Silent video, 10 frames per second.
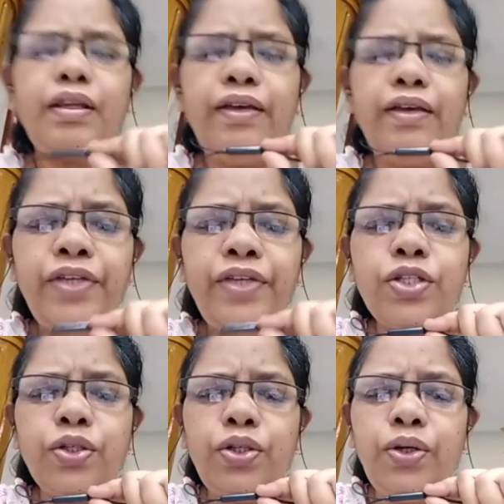we
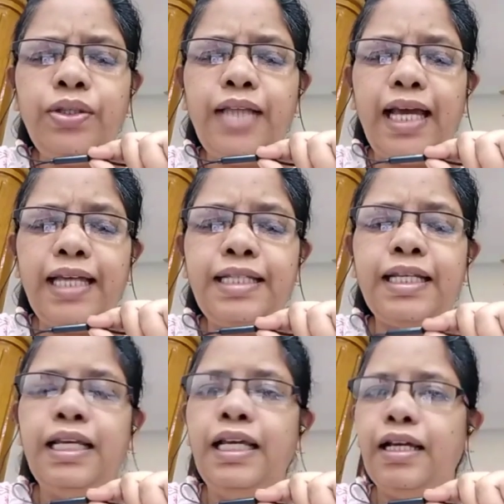should know that
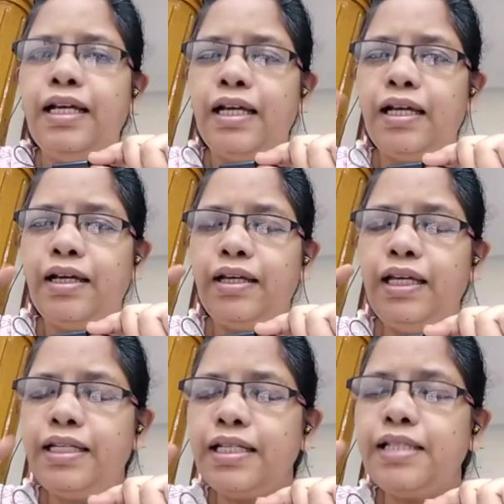
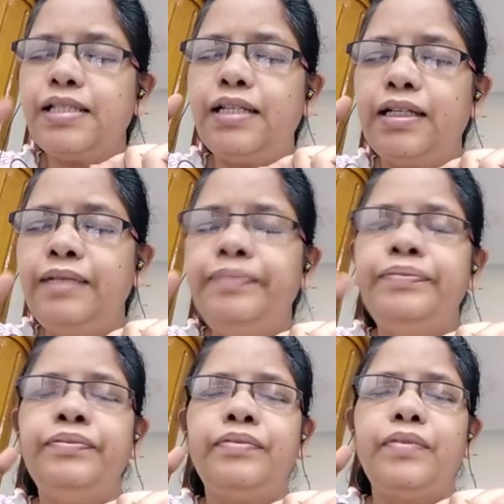it is the
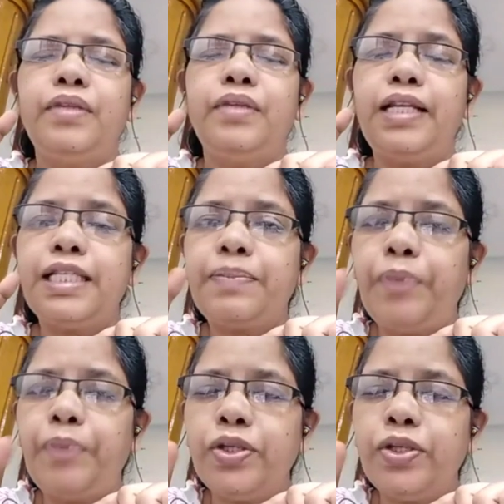
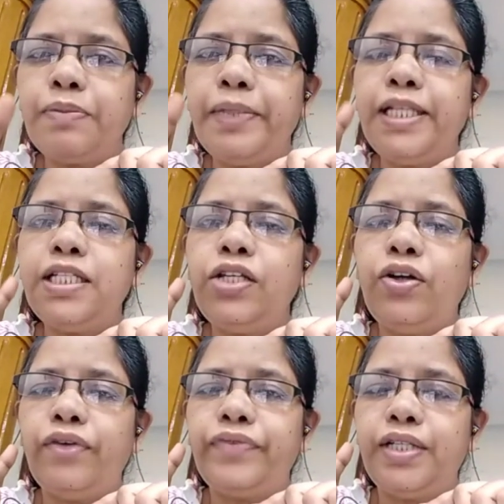responsibility
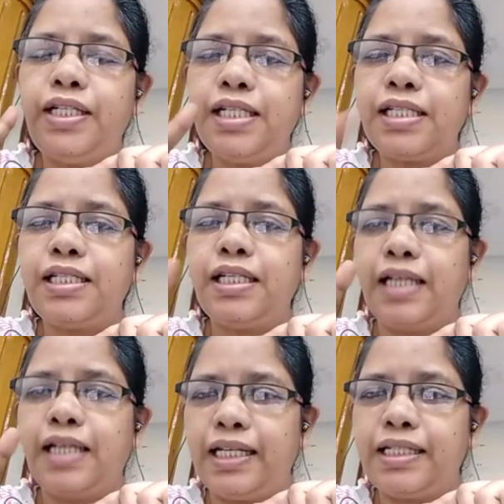of the district
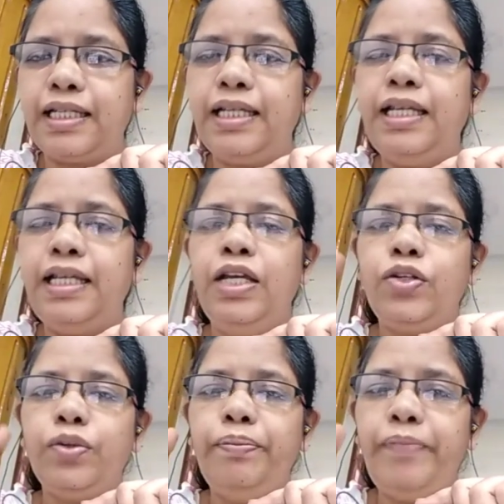collector
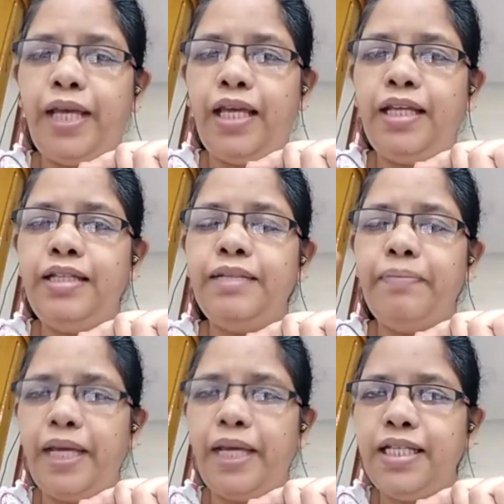to
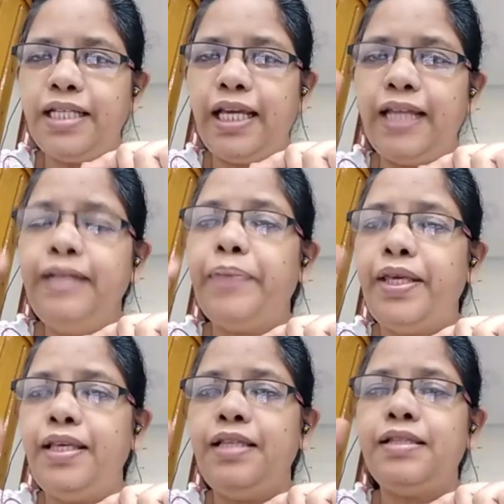maintain
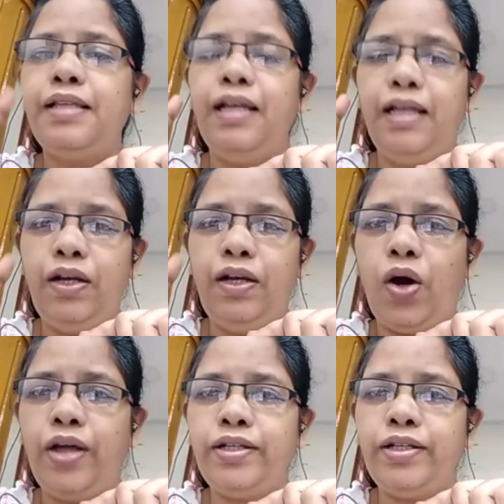peace,
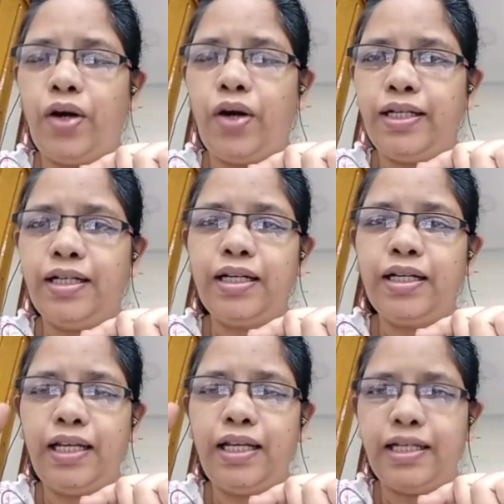law and order
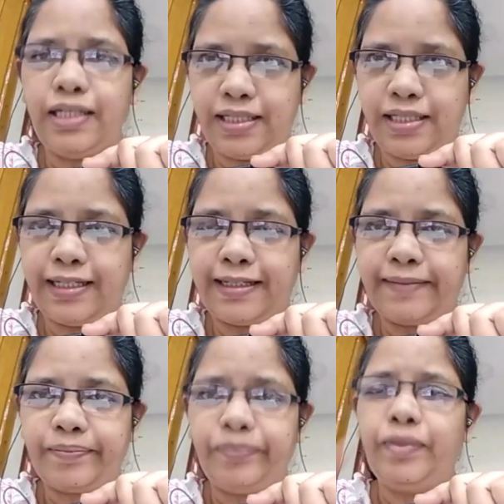in a district.
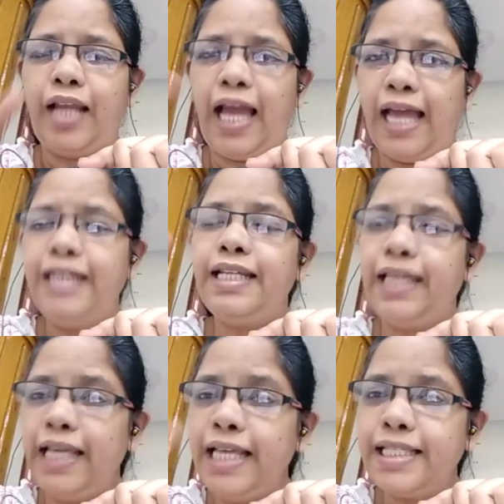And he
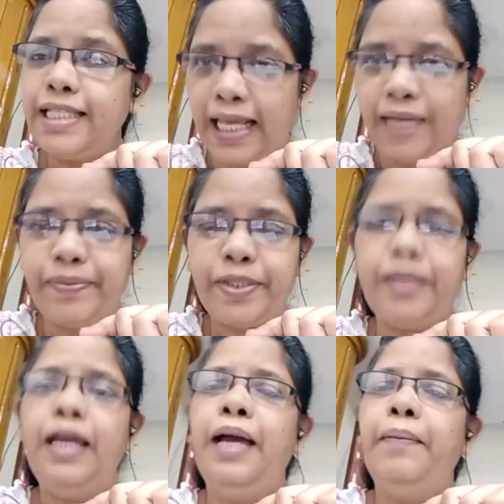is helped
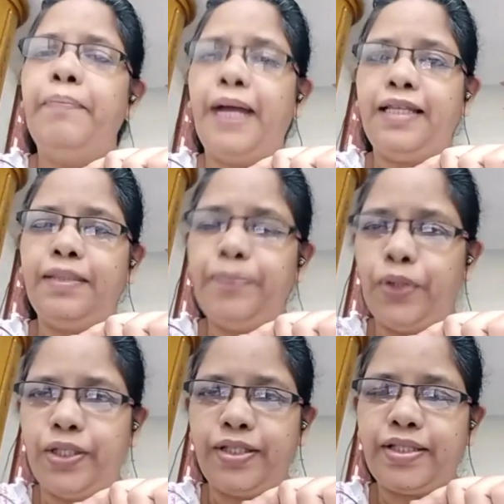by the
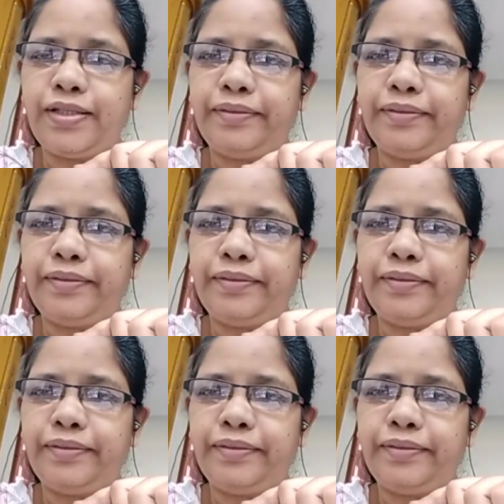police